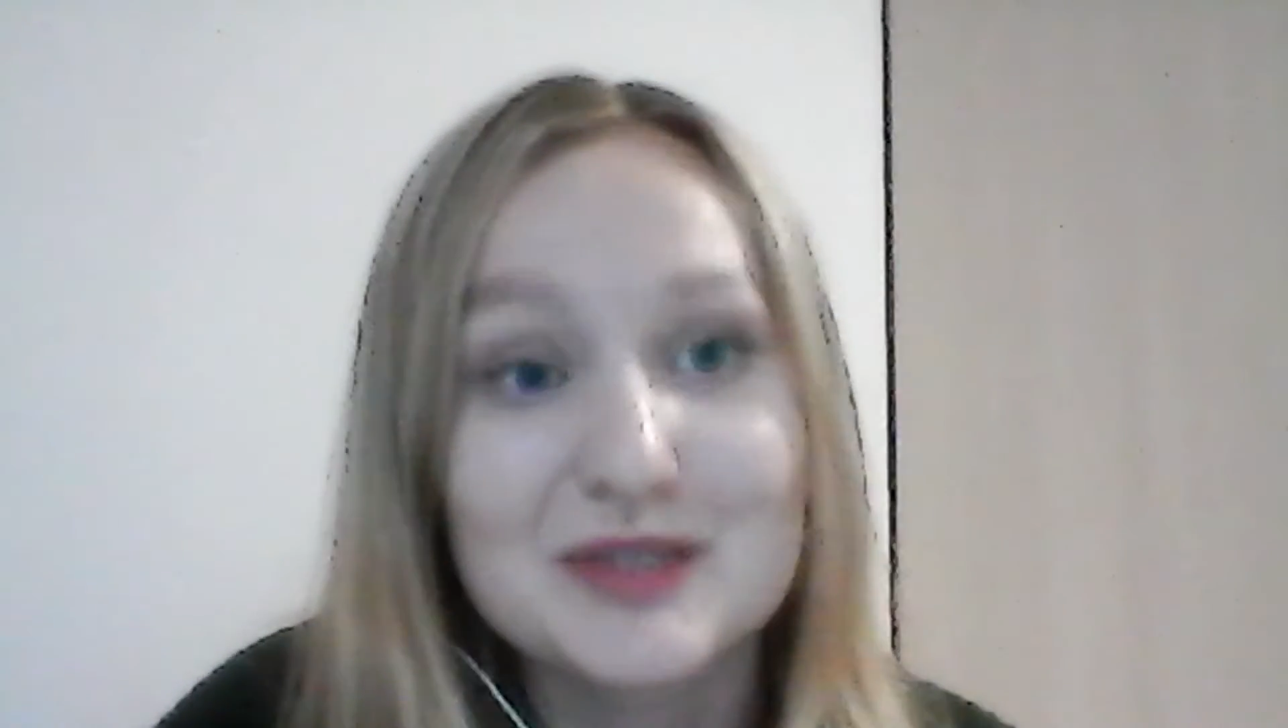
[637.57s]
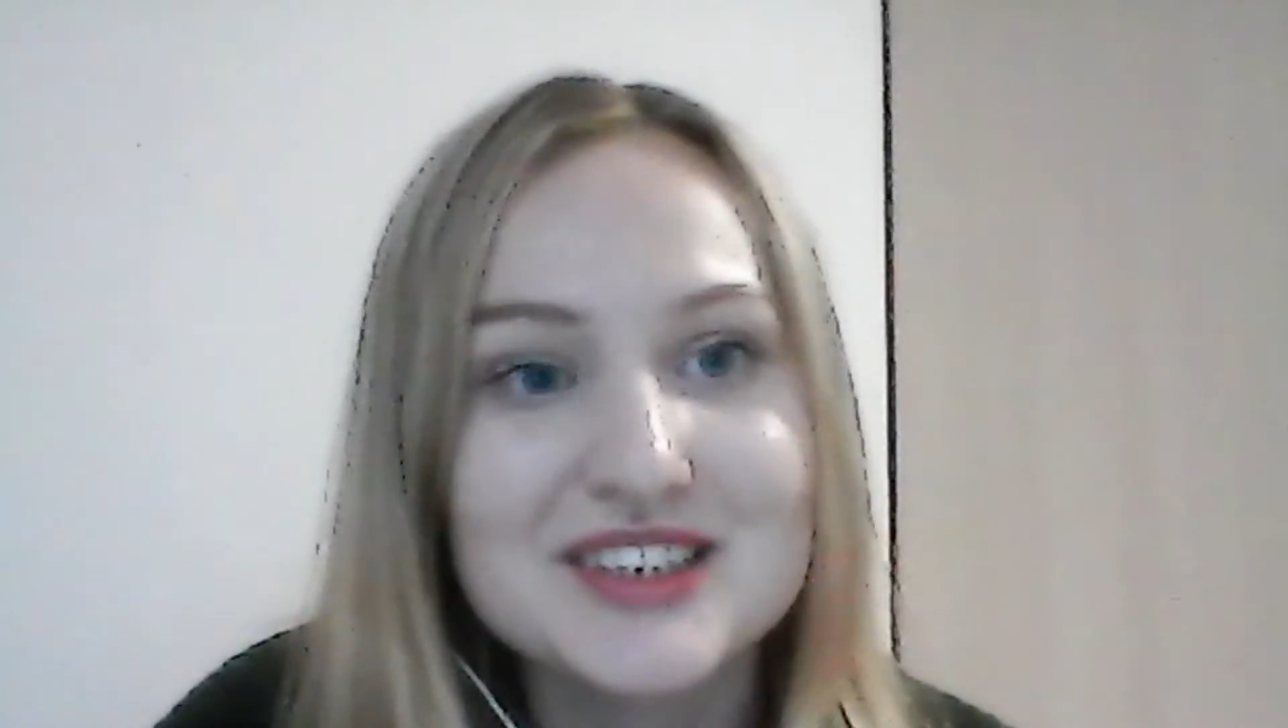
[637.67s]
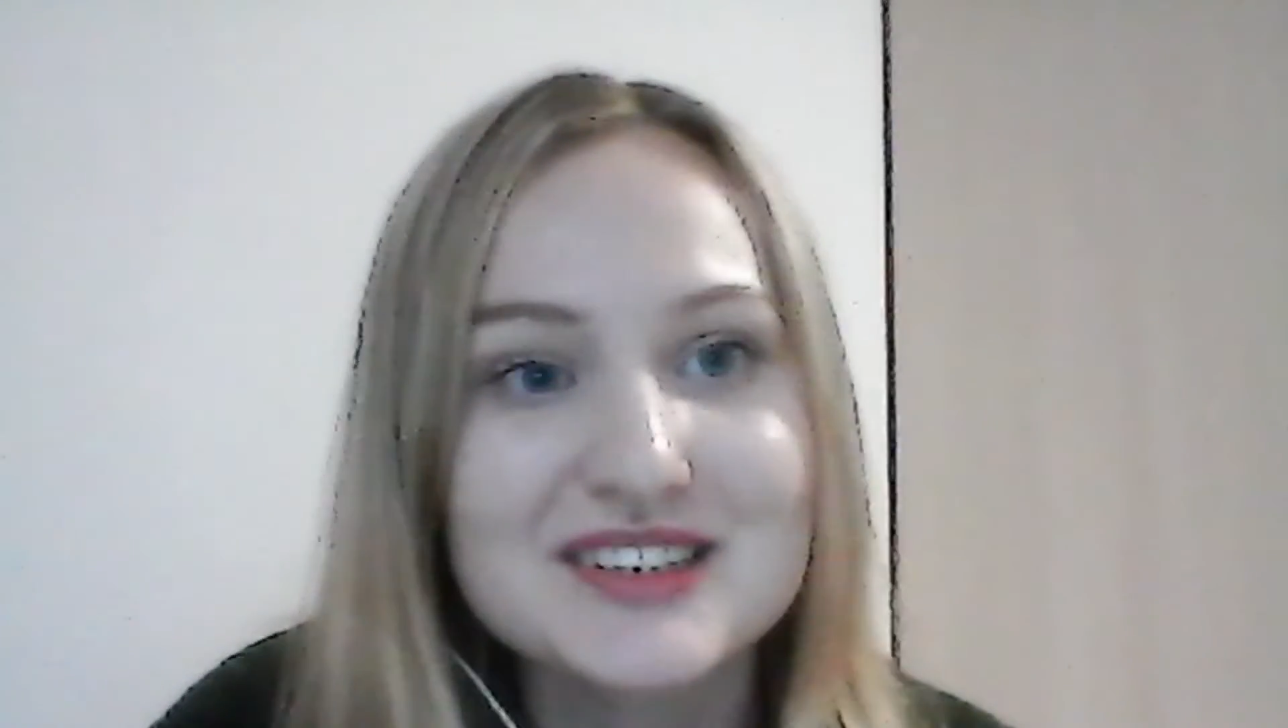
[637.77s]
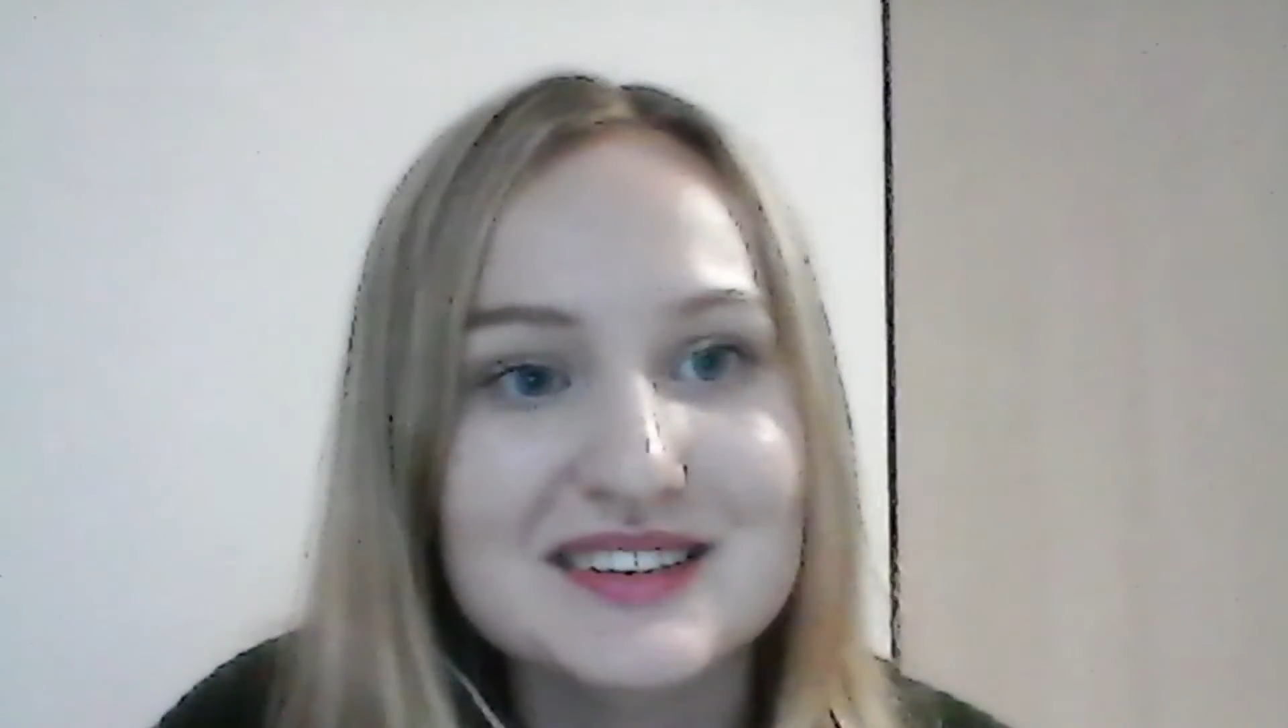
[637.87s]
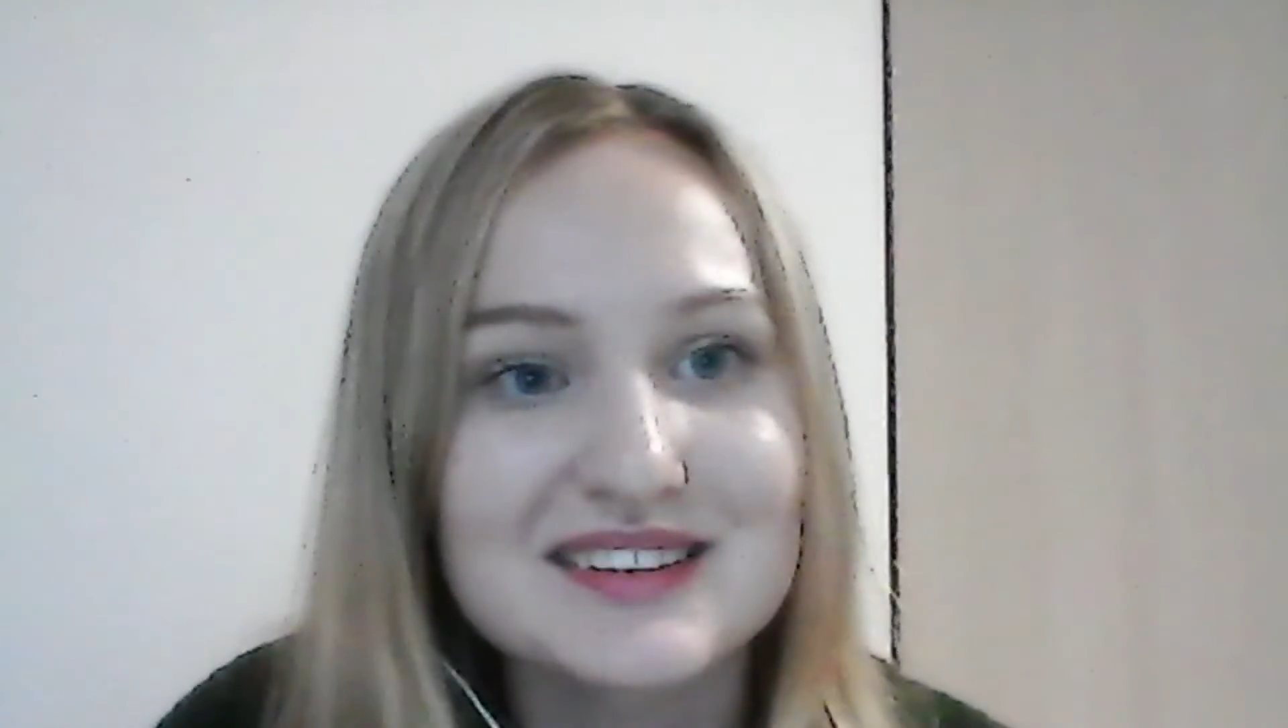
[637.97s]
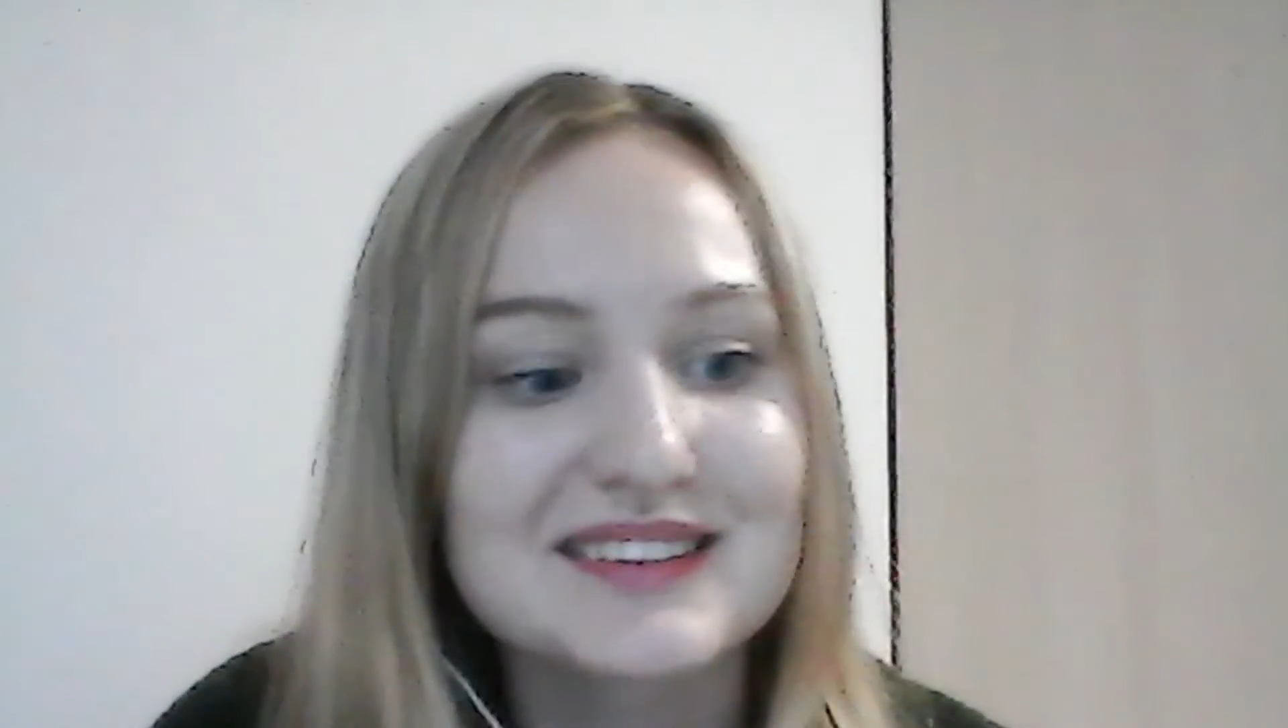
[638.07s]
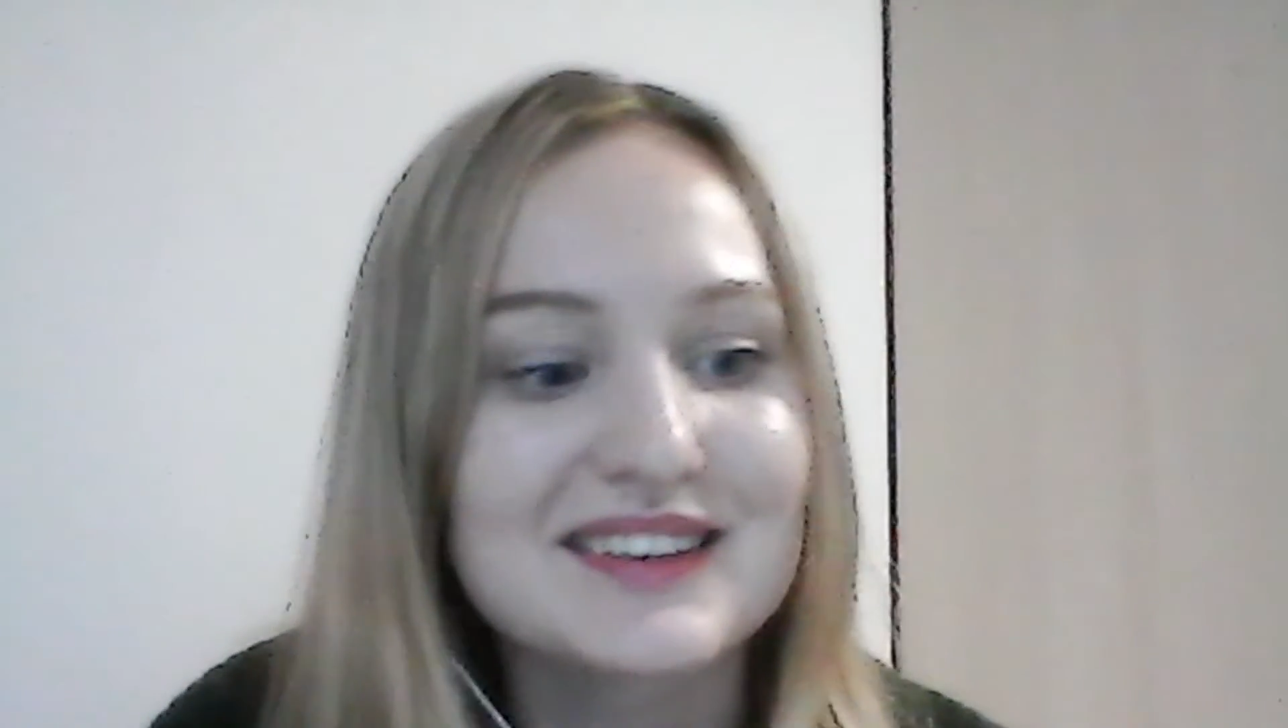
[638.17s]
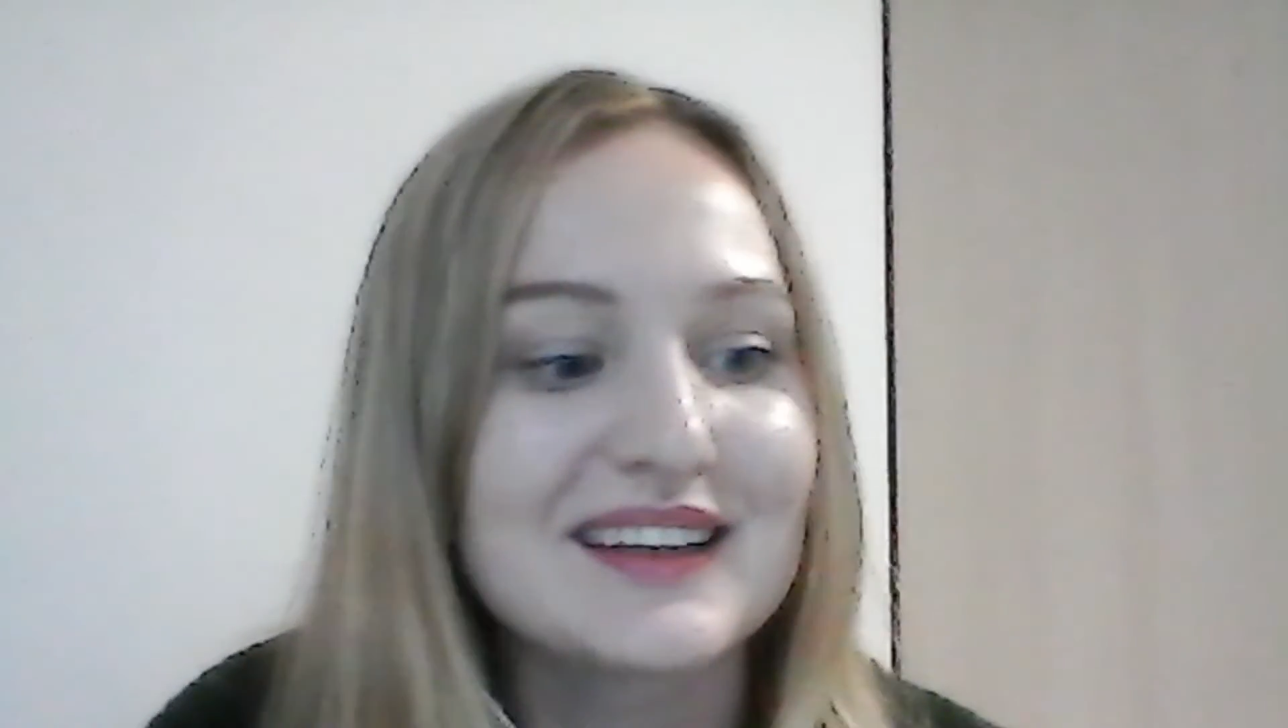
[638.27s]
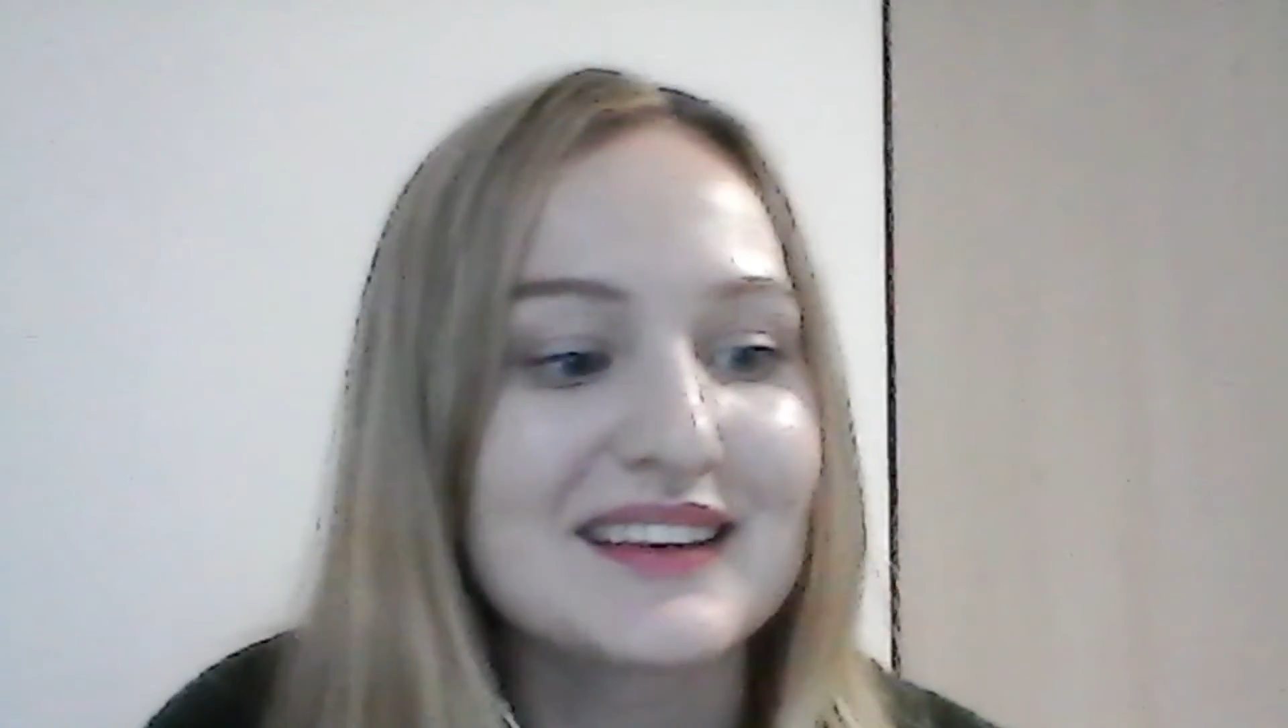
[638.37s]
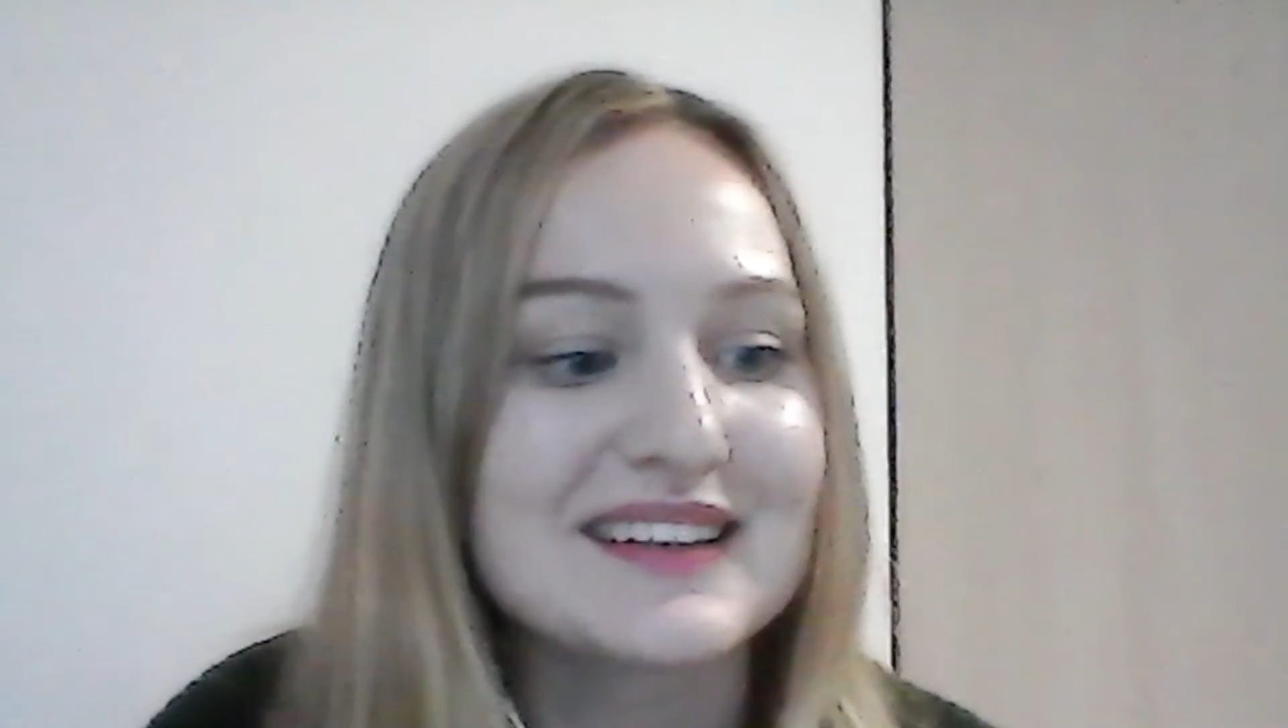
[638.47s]
question at
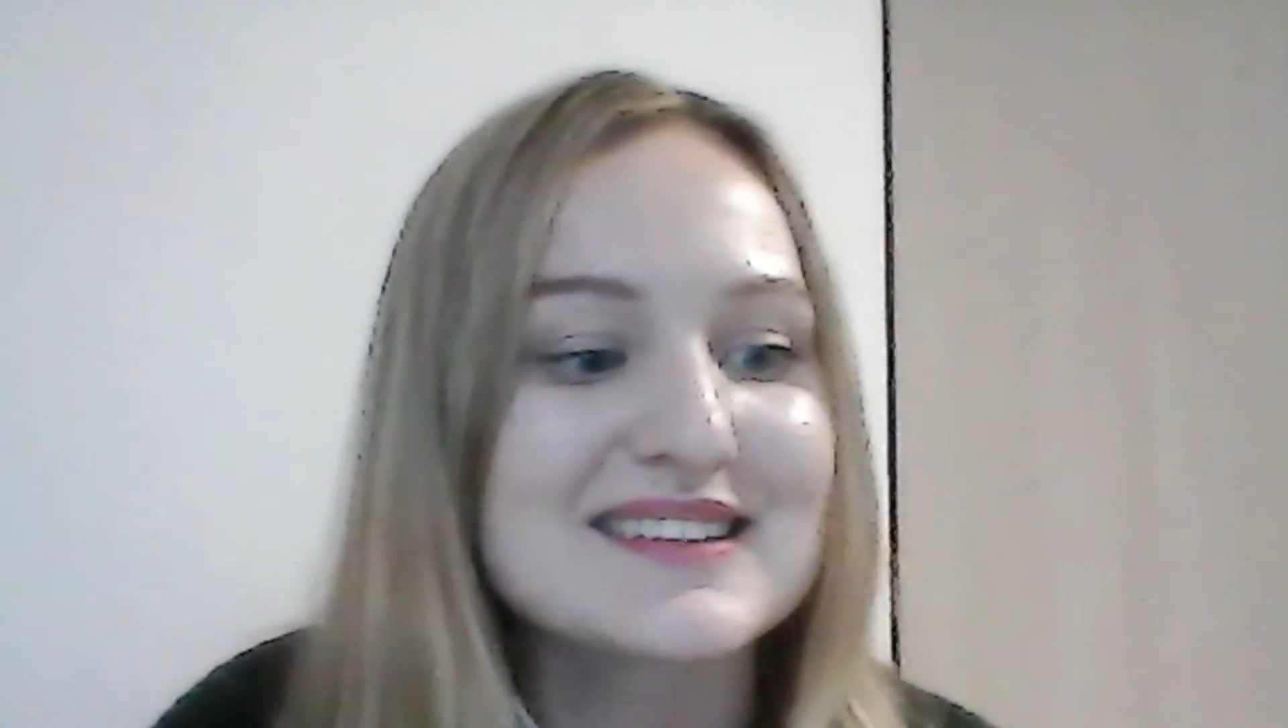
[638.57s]
the end,